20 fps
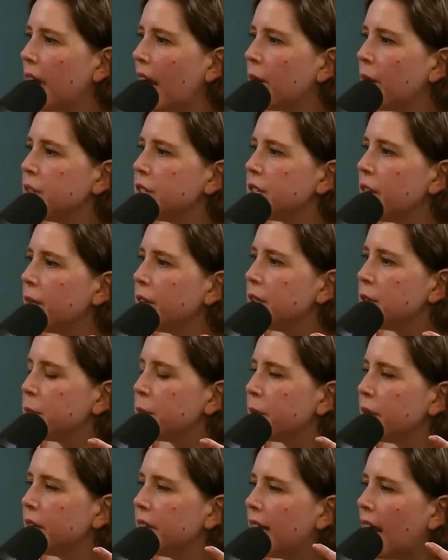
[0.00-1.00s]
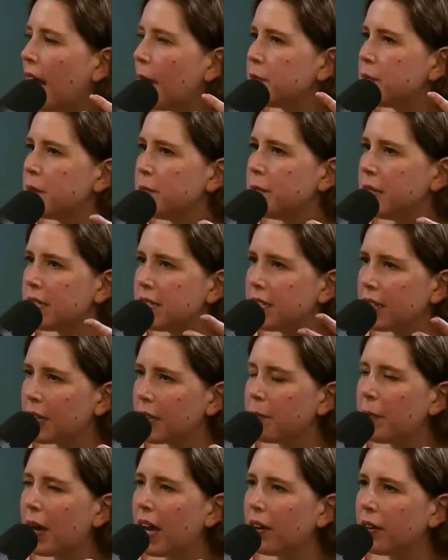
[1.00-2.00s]
I was always pretty optimistic
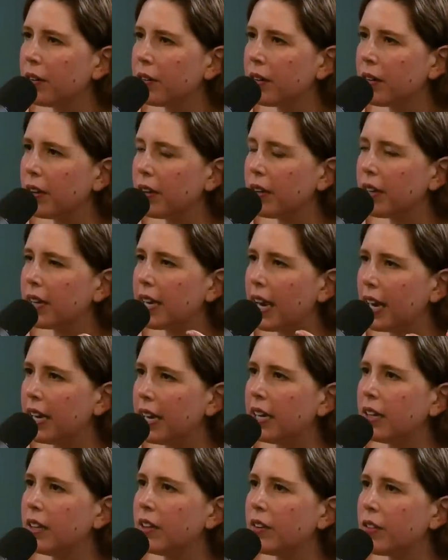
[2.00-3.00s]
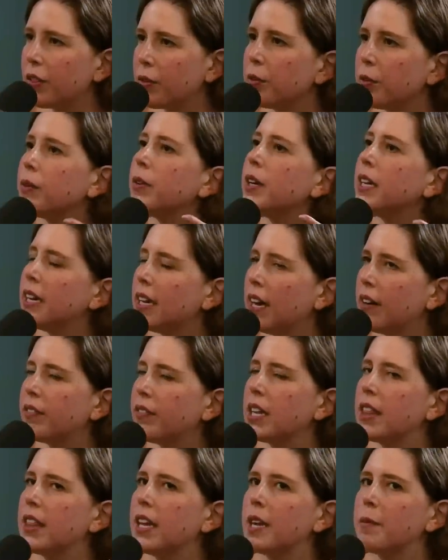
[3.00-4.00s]
about uh, getting through it and
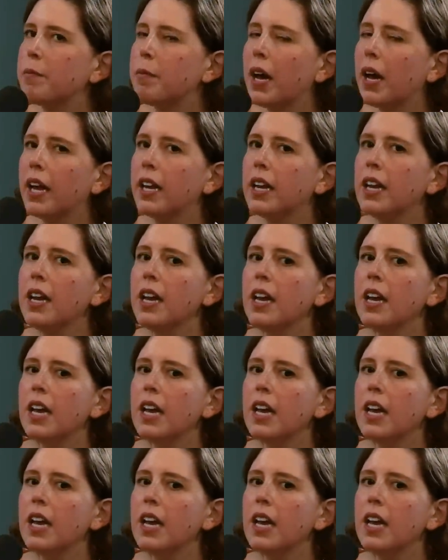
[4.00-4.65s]
everything, but